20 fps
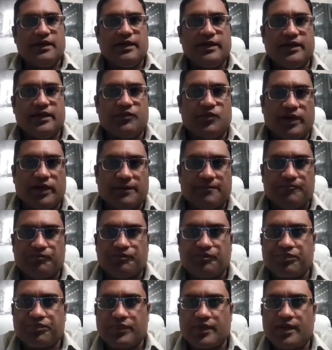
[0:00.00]
Anyway,
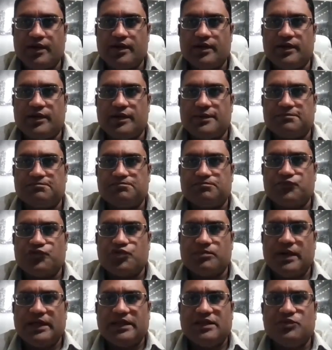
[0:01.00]

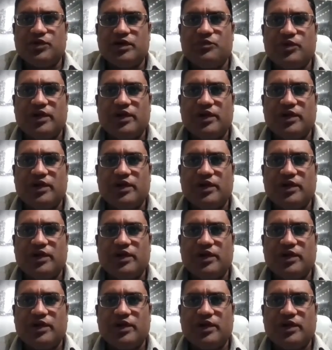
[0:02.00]
so by the way,